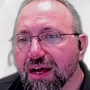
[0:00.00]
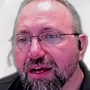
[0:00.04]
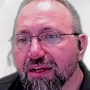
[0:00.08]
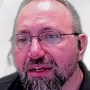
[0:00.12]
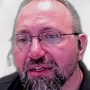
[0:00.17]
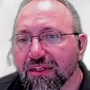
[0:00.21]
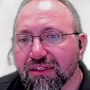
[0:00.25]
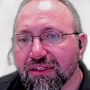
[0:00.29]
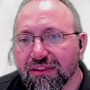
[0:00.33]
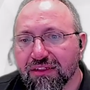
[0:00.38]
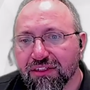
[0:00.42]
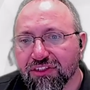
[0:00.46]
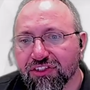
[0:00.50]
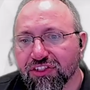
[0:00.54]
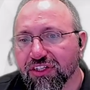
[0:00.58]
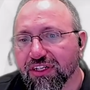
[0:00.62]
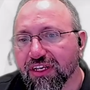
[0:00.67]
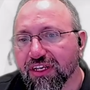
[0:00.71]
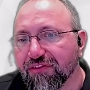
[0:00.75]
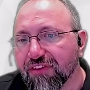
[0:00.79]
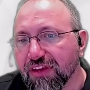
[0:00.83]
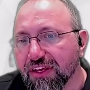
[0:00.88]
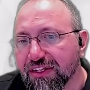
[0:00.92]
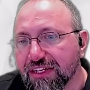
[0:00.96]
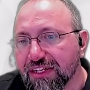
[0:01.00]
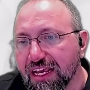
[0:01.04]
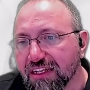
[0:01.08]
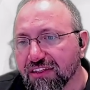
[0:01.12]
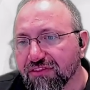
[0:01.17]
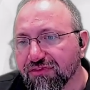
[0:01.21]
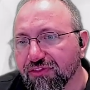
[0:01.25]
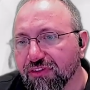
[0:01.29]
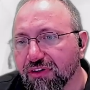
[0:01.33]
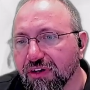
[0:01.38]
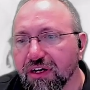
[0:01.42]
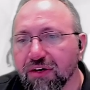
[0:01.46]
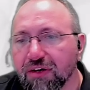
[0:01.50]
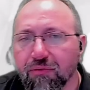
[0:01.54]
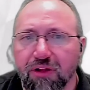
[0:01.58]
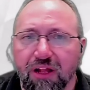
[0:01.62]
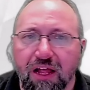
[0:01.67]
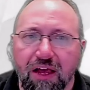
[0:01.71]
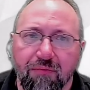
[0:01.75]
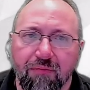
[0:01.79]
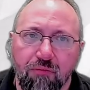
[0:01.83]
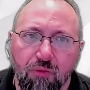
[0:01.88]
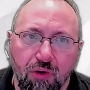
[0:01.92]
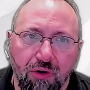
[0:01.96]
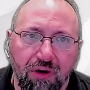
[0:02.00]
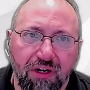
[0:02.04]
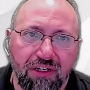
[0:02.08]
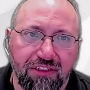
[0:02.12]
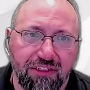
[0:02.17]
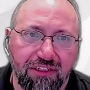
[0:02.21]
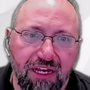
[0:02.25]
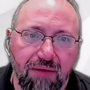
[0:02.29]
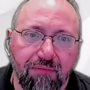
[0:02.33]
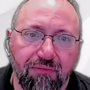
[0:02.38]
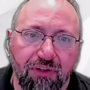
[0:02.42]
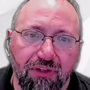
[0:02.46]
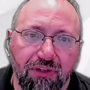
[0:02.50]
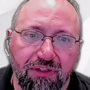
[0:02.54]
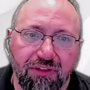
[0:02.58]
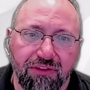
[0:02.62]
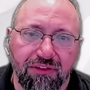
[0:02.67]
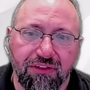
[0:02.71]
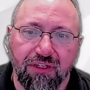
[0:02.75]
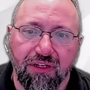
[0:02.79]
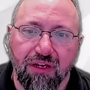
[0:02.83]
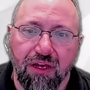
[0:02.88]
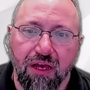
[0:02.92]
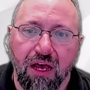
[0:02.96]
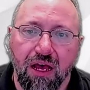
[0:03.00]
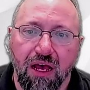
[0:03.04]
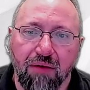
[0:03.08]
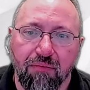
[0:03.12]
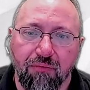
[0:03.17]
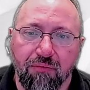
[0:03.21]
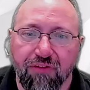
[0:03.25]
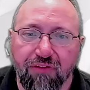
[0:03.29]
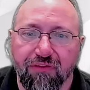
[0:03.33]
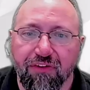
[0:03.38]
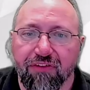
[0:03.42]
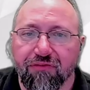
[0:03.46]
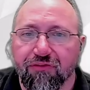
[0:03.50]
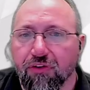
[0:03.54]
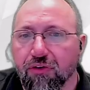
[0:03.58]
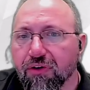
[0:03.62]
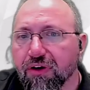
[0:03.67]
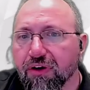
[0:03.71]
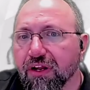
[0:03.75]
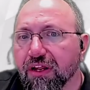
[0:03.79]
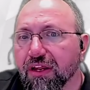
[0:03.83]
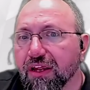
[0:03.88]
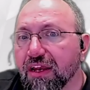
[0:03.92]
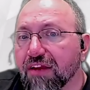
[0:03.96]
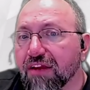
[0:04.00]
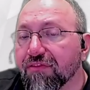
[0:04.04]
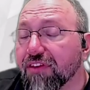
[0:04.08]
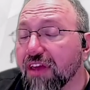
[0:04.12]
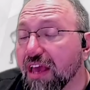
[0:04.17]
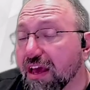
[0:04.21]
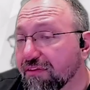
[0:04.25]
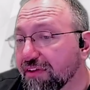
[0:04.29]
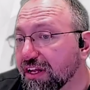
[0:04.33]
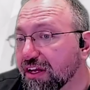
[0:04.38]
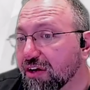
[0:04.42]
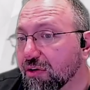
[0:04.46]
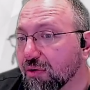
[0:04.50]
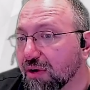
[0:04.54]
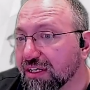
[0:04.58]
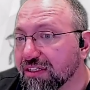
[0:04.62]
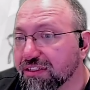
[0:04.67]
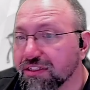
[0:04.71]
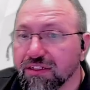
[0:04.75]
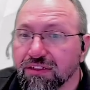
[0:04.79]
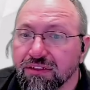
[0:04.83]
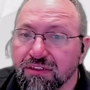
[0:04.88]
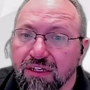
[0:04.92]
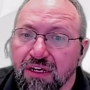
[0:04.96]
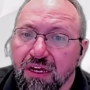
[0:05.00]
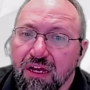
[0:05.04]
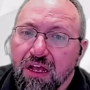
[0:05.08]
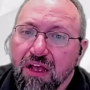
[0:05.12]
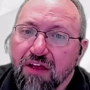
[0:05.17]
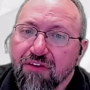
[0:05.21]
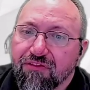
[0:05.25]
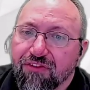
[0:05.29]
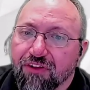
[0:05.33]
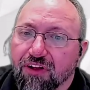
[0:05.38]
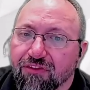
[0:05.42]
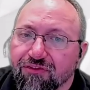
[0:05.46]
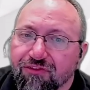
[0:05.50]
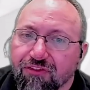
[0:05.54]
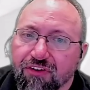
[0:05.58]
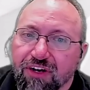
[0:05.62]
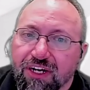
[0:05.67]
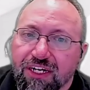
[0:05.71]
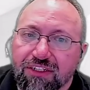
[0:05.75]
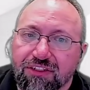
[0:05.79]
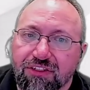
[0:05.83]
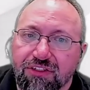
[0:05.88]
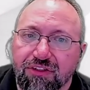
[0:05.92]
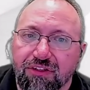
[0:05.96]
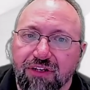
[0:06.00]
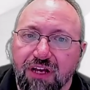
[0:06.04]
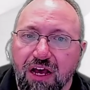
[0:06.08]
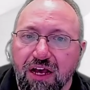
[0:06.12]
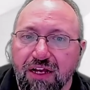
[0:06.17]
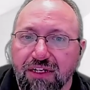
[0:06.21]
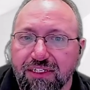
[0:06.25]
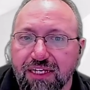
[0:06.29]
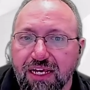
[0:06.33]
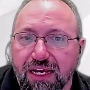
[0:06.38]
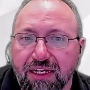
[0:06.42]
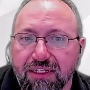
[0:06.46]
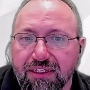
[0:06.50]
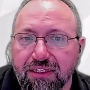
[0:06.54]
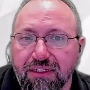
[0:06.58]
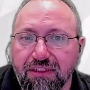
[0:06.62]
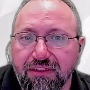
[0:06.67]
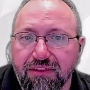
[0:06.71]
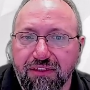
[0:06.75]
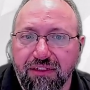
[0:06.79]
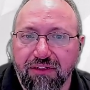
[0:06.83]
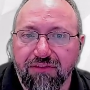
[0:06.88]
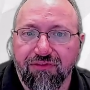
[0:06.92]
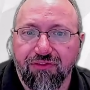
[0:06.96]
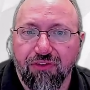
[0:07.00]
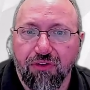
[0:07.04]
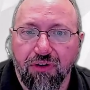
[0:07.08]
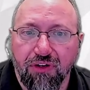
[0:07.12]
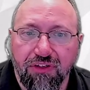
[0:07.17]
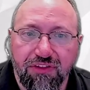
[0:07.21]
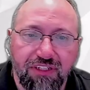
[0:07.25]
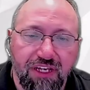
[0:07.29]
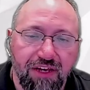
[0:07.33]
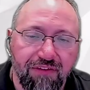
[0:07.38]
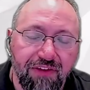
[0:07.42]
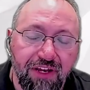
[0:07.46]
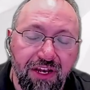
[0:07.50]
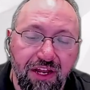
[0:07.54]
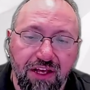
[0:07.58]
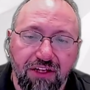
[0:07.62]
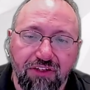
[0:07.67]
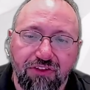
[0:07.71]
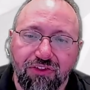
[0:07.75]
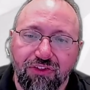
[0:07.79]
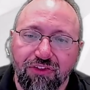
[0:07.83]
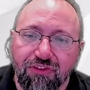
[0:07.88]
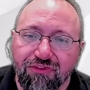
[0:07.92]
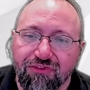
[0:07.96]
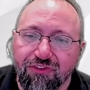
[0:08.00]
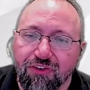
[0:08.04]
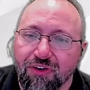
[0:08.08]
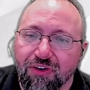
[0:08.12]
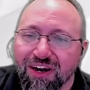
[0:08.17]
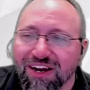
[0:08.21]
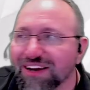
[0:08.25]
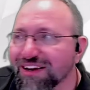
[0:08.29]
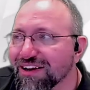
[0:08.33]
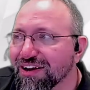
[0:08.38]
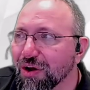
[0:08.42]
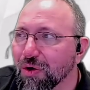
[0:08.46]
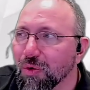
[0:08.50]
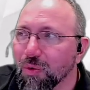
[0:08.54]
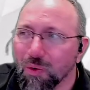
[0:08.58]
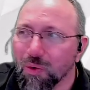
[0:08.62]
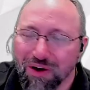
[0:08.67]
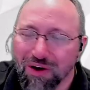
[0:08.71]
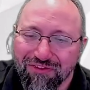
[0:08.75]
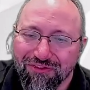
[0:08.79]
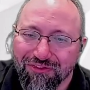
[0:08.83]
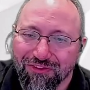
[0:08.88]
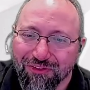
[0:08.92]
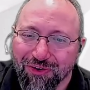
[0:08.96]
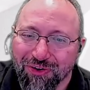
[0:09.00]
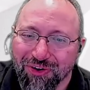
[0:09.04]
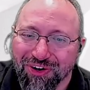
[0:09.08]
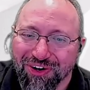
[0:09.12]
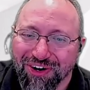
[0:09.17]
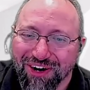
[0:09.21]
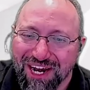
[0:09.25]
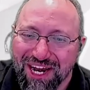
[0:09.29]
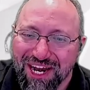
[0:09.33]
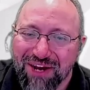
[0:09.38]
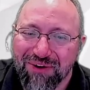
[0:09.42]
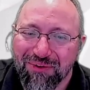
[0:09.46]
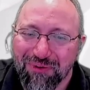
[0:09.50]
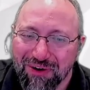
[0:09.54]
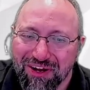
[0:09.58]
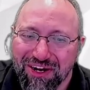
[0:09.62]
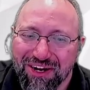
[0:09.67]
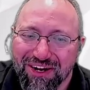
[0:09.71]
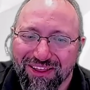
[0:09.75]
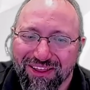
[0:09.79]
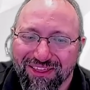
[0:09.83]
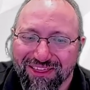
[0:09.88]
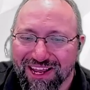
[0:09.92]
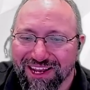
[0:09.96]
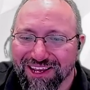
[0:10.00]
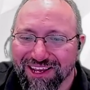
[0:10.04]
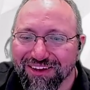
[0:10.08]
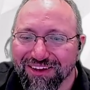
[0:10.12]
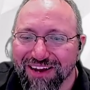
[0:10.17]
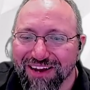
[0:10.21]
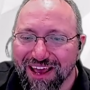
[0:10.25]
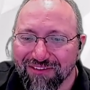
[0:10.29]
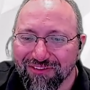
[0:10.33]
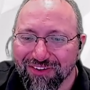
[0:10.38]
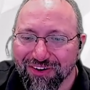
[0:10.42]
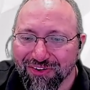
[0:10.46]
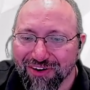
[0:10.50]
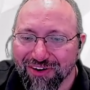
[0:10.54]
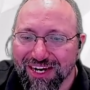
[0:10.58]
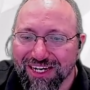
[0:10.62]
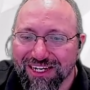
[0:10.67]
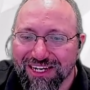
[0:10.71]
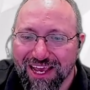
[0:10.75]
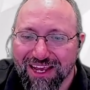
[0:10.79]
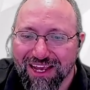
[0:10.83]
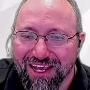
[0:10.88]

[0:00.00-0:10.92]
this should give you a taste for it, and we'll have more examples moving forward. And if you have any questions, feel free to contact us at 407-248-1481. Thank you and have a great day.